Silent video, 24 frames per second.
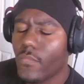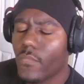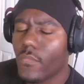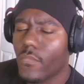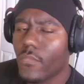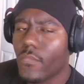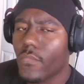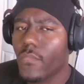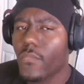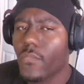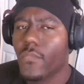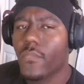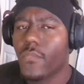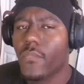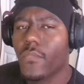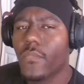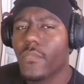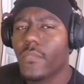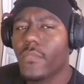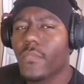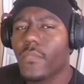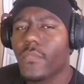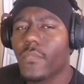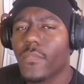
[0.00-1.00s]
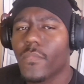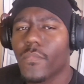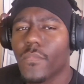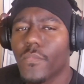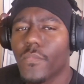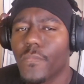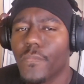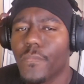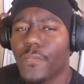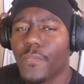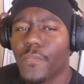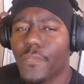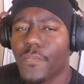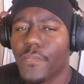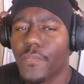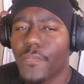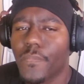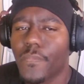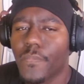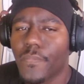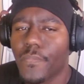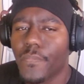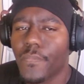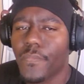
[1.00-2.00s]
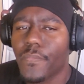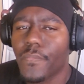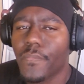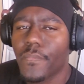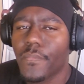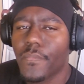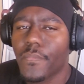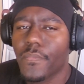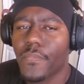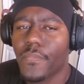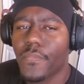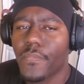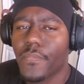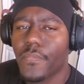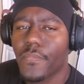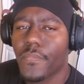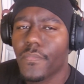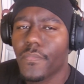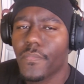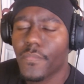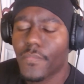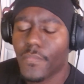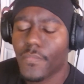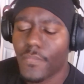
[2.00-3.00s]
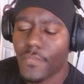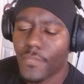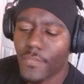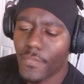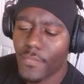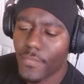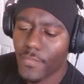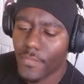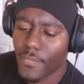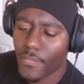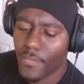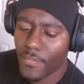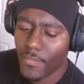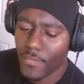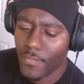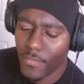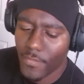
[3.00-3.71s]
Nobody speaks.